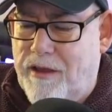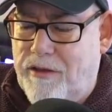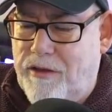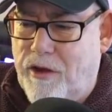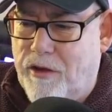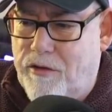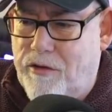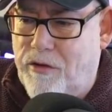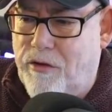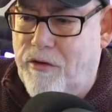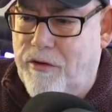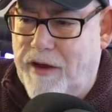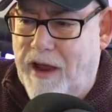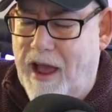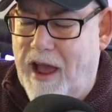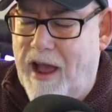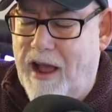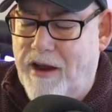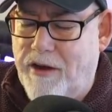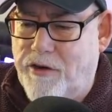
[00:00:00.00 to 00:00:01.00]
you could
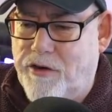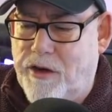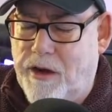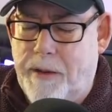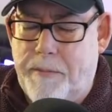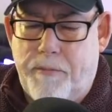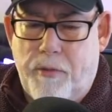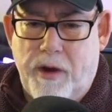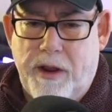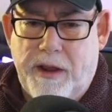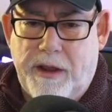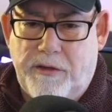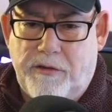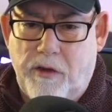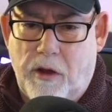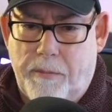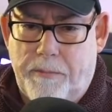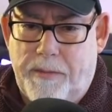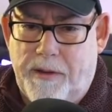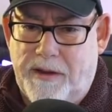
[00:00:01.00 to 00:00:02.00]
actually bring it
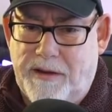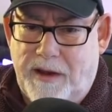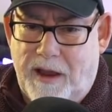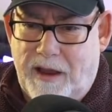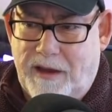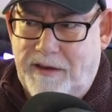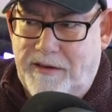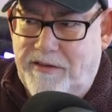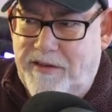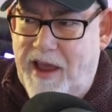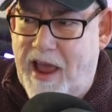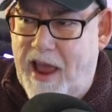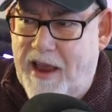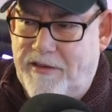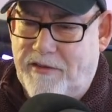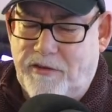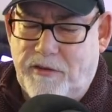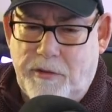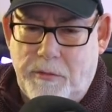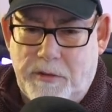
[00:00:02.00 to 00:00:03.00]
up and, and
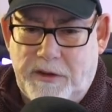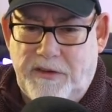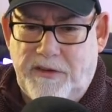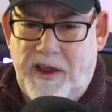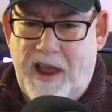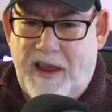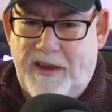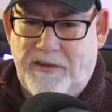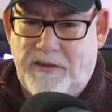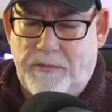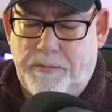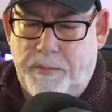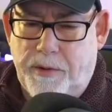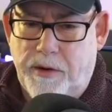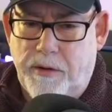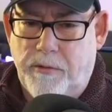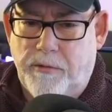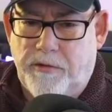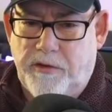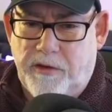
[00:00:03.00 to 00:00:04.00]
test, do a test
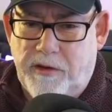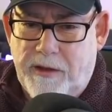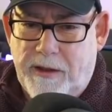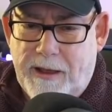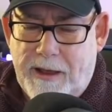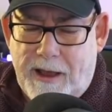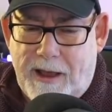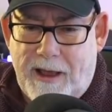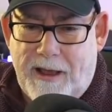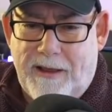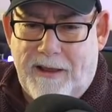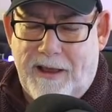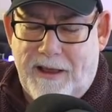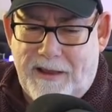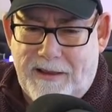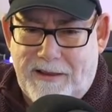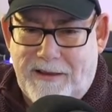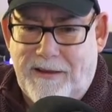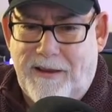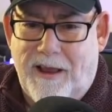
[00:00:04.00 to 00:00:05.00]
boot uh,
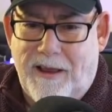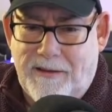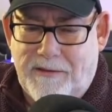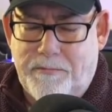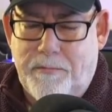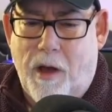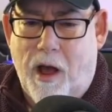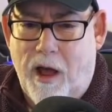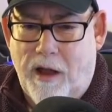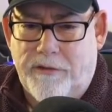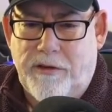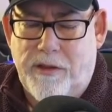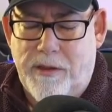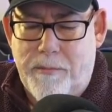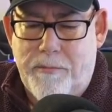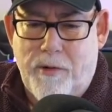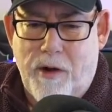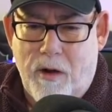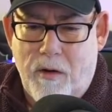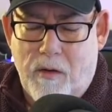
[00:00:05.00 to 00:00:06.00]
uh, as part of the
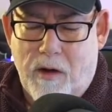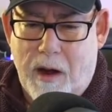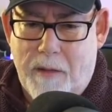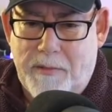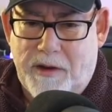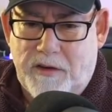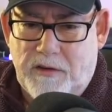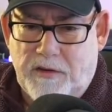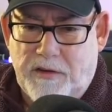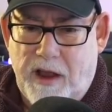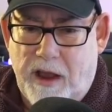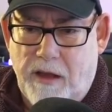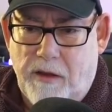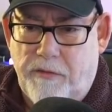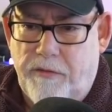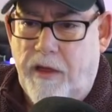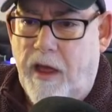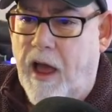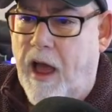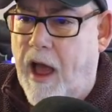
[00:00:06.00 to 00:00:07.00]
program
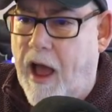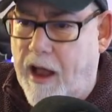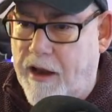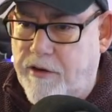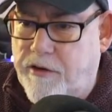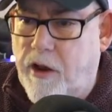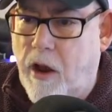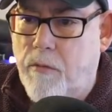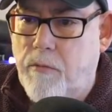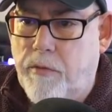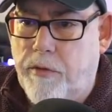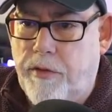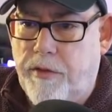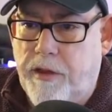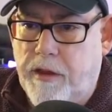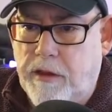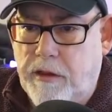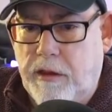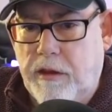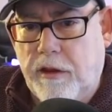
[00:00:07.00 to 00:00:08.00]
itself. I don't
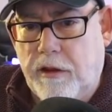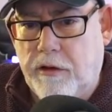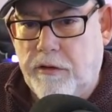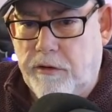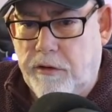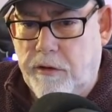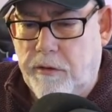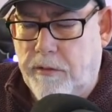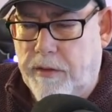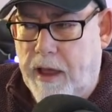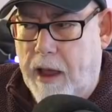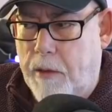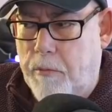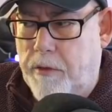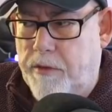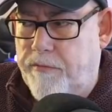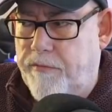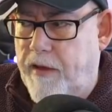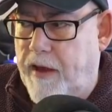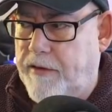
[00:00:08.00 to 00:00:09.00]
think you can do that
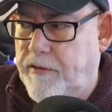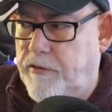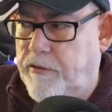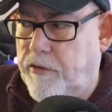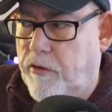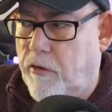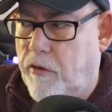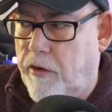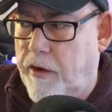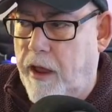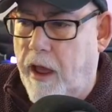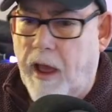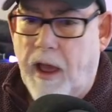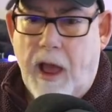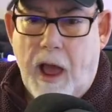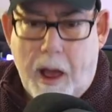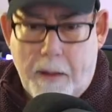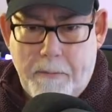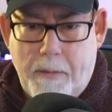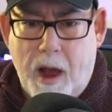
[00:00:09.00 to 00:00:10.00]
with Ventoy.
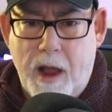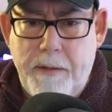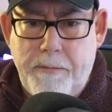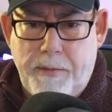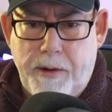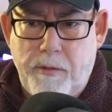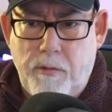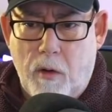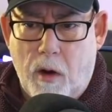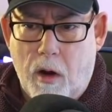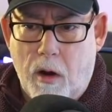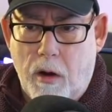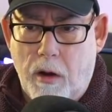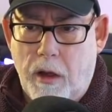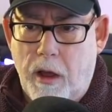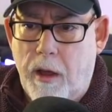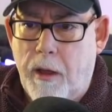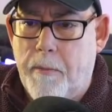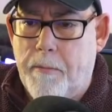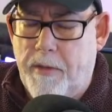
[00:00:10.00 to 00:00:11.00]
I might be wrong,
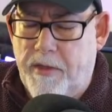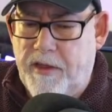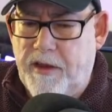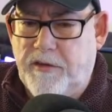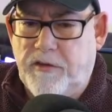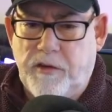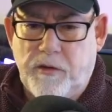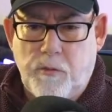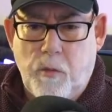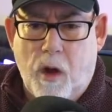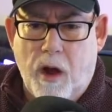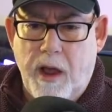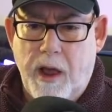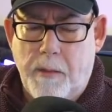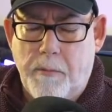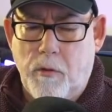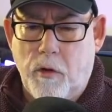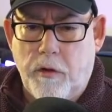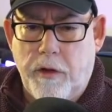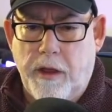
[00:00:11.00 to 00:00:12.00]
but this is why
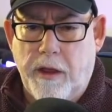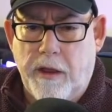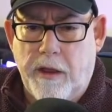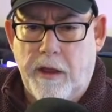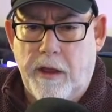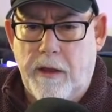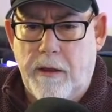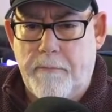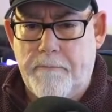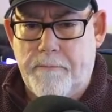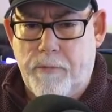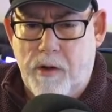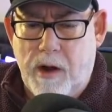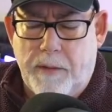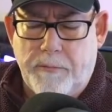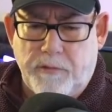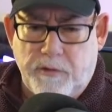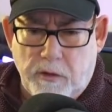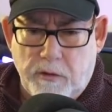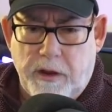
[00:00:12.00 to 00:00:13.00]
I'm looking at
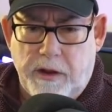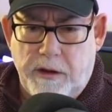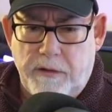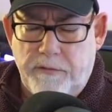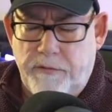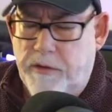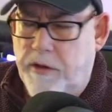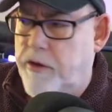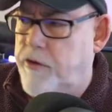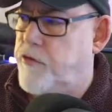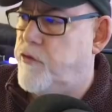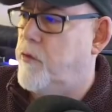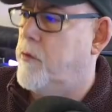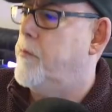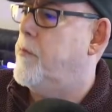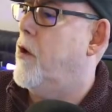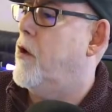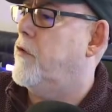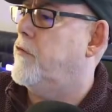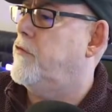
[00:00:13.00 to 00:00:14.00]
perhaps looking at
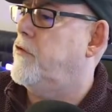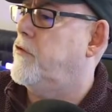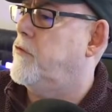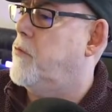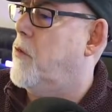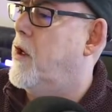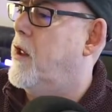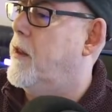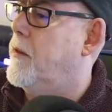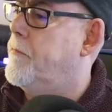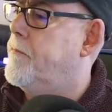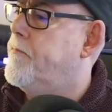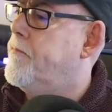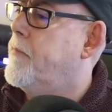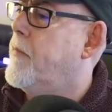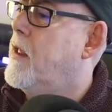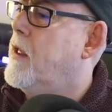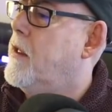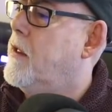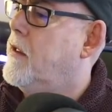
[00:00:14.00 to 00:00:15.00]
VirtualBox as well.
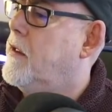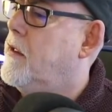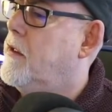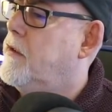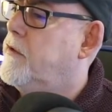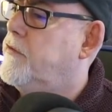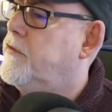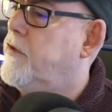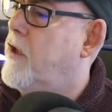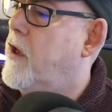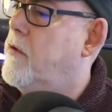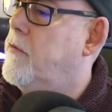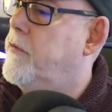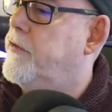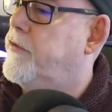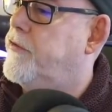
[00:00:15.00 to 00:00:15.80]
So